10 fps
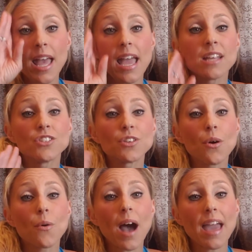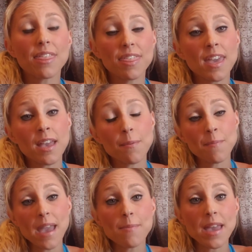And so I think
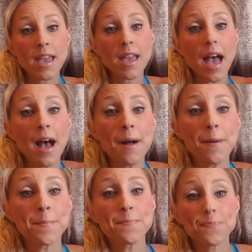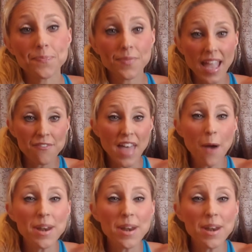maybe if that